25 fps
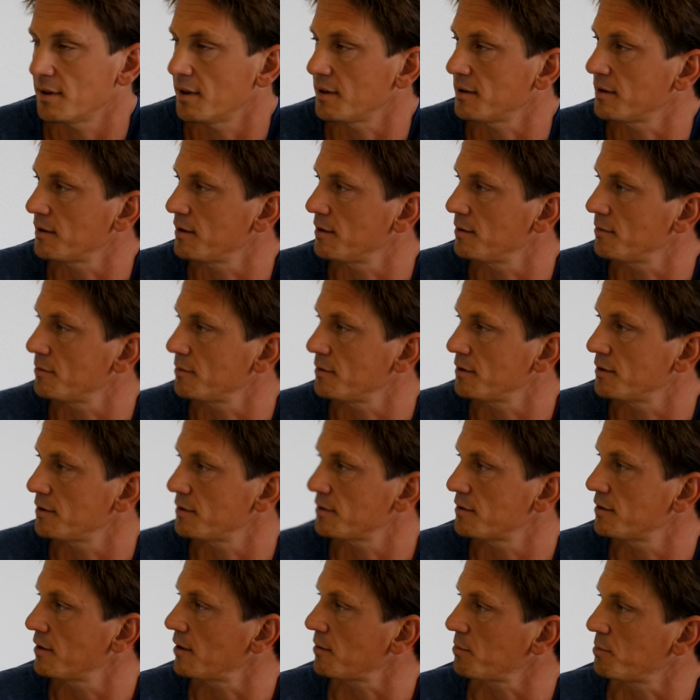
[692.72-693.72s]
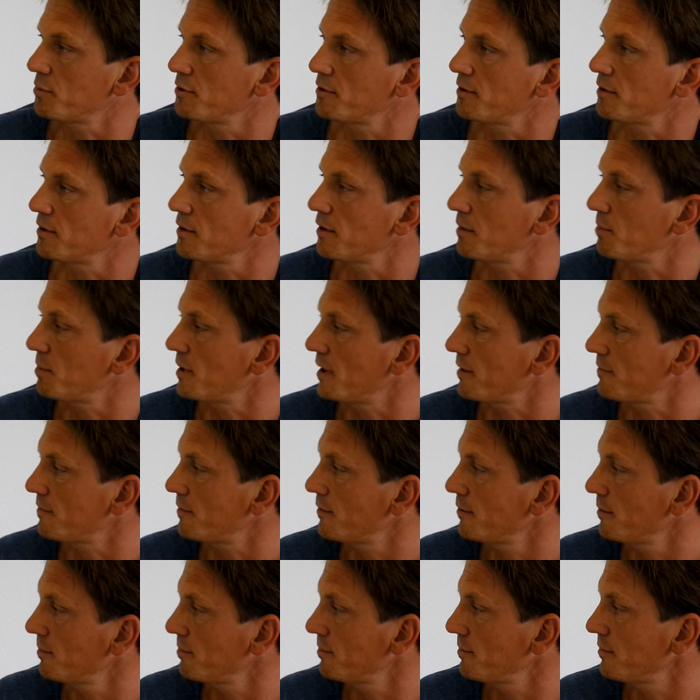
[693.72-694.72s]
that you would just not put on your
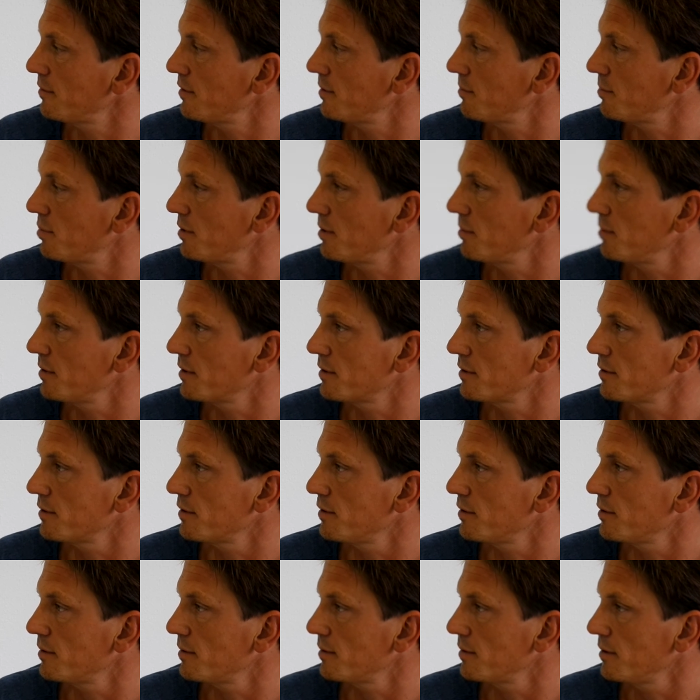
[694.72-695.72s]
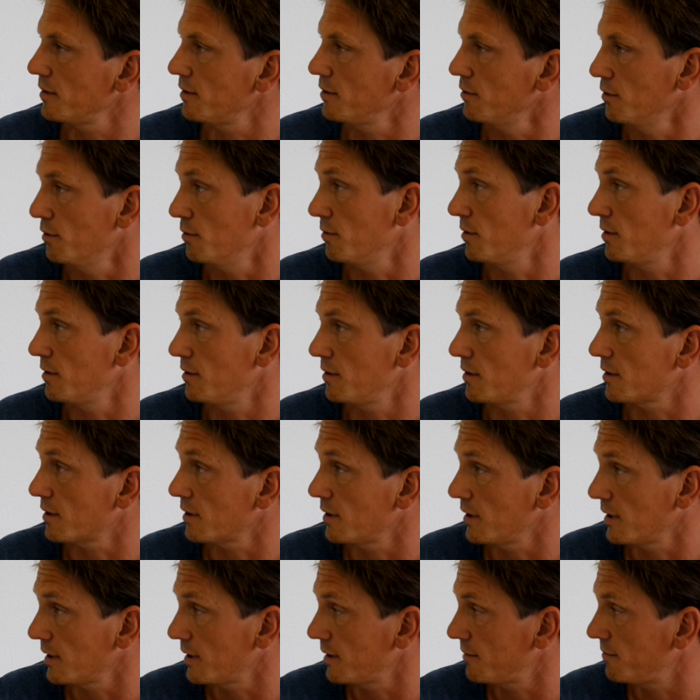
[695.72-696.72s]
platform simply because you know they're not
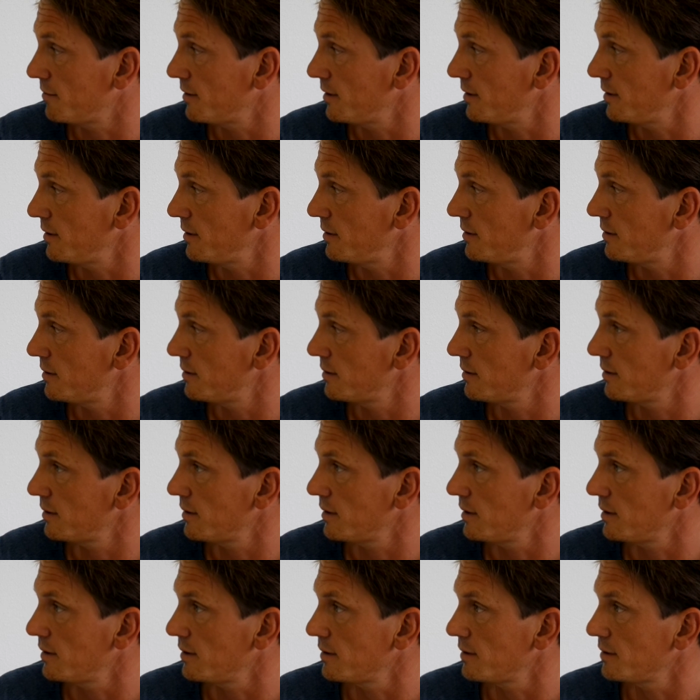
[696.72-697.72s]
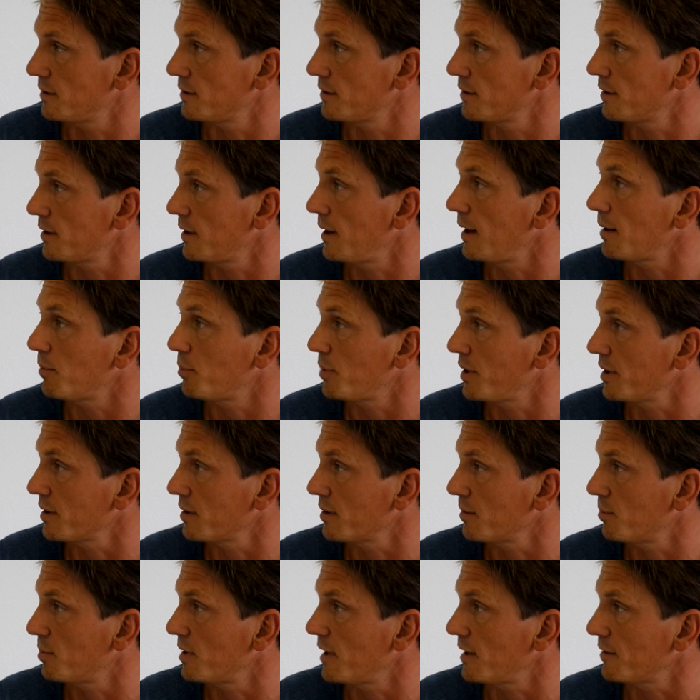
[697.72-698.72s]
going to get funded, and it's not
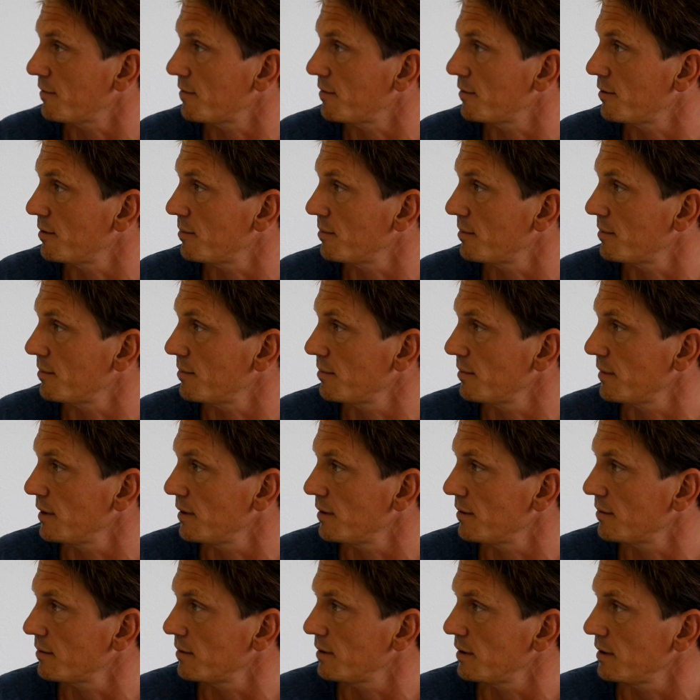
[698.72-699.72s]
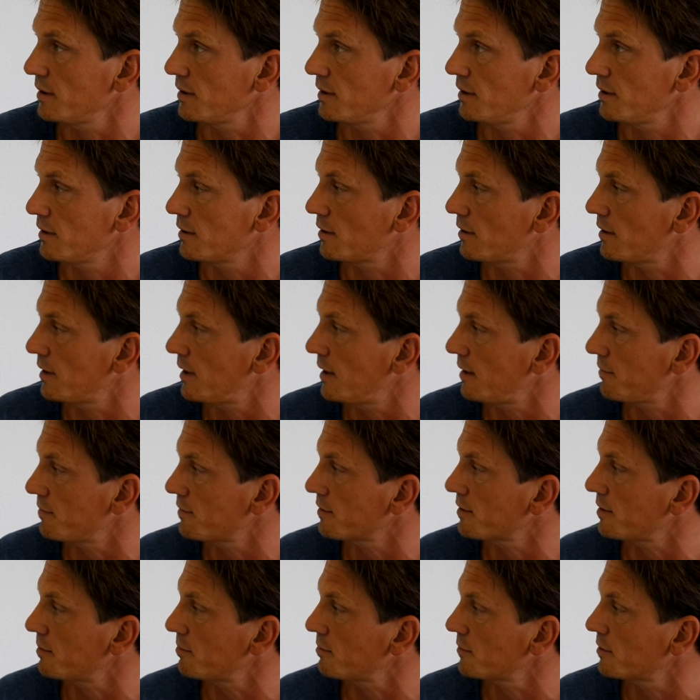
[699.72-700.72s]
helping the platform. You know, you got to have
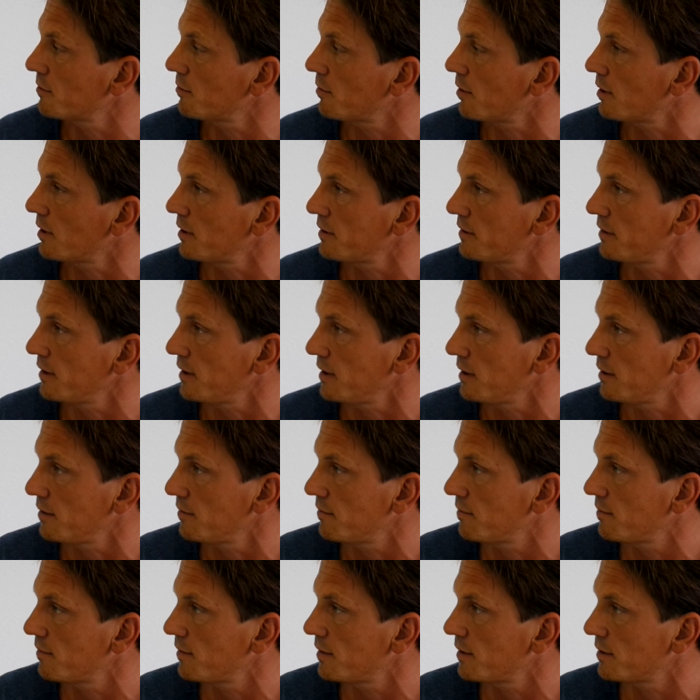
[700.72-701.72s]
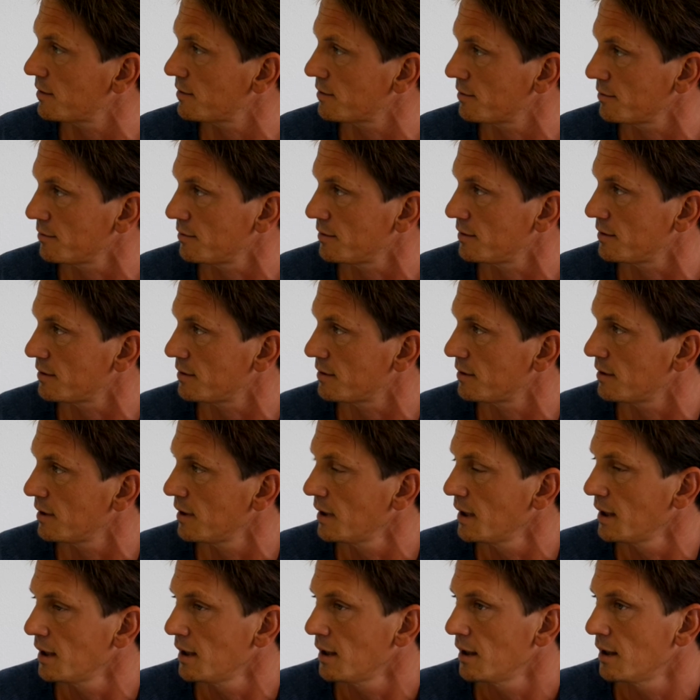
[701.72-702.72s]
some quality of students.
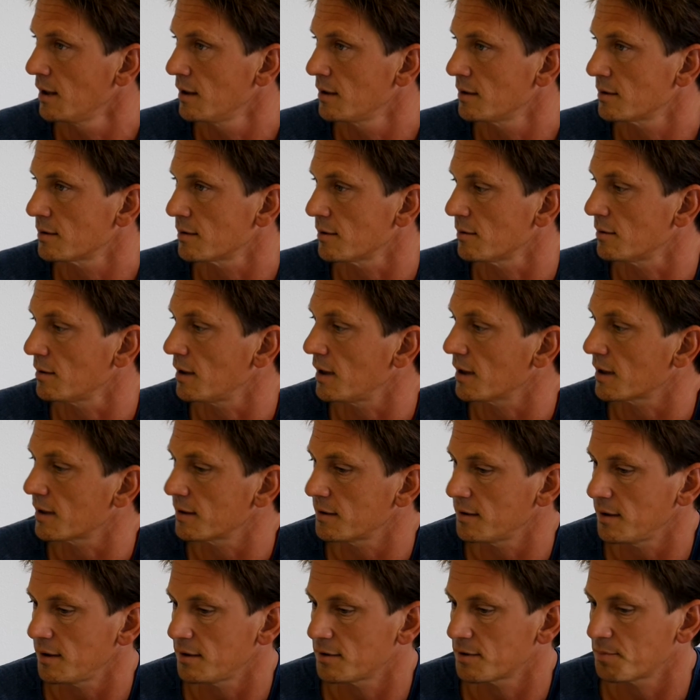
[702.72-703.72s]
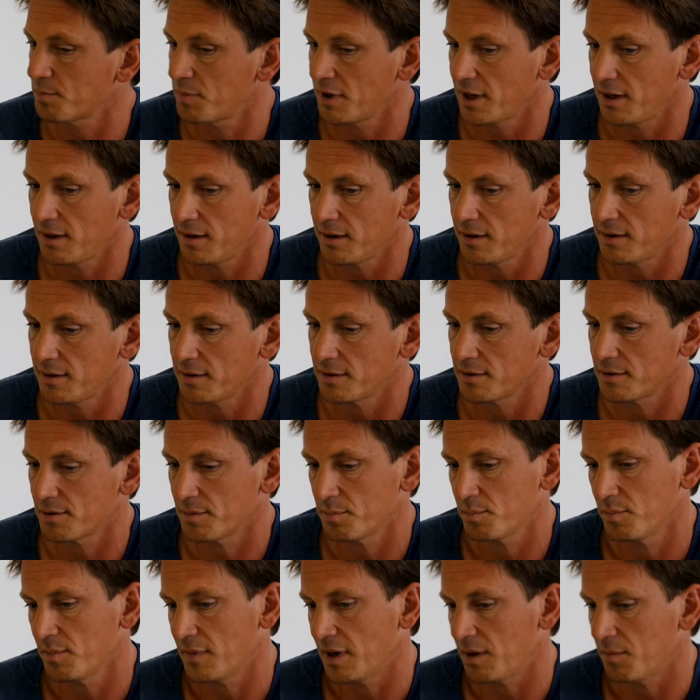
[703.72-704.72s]
So, like I said, Splendid
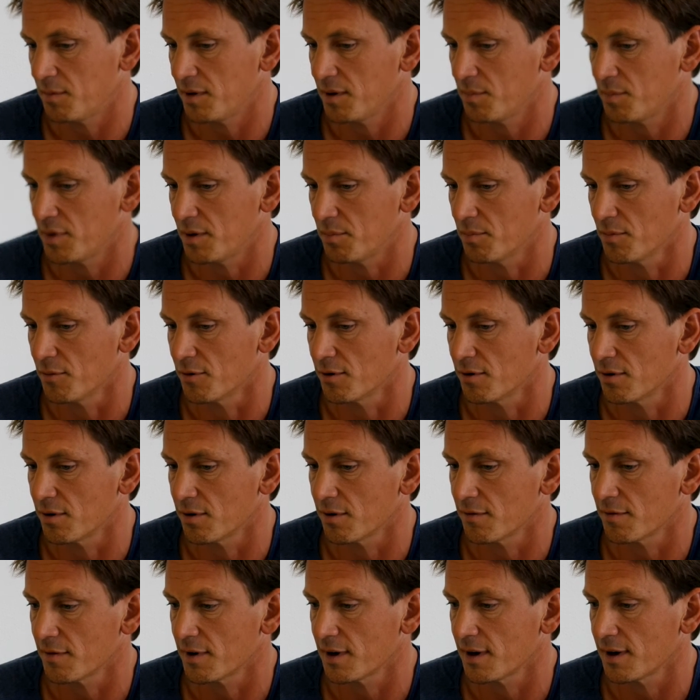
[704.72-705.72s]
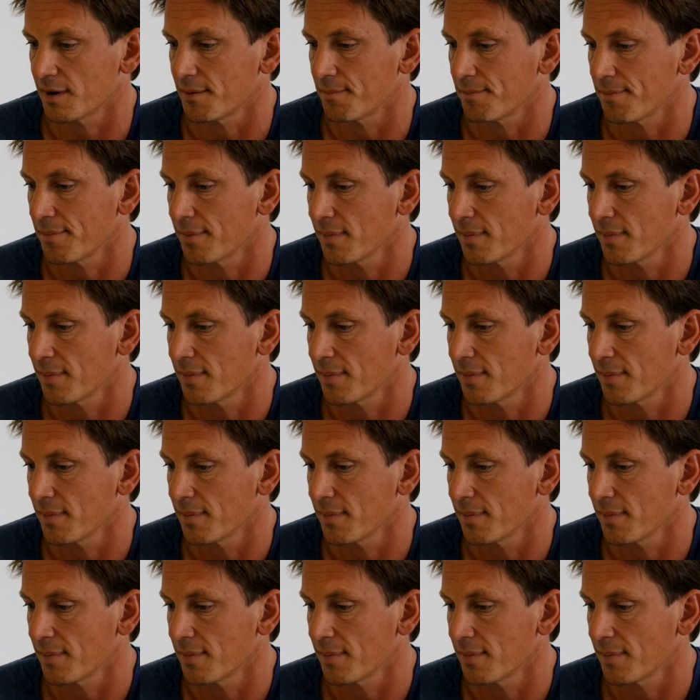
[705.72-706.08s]
is maybe a bit more of a,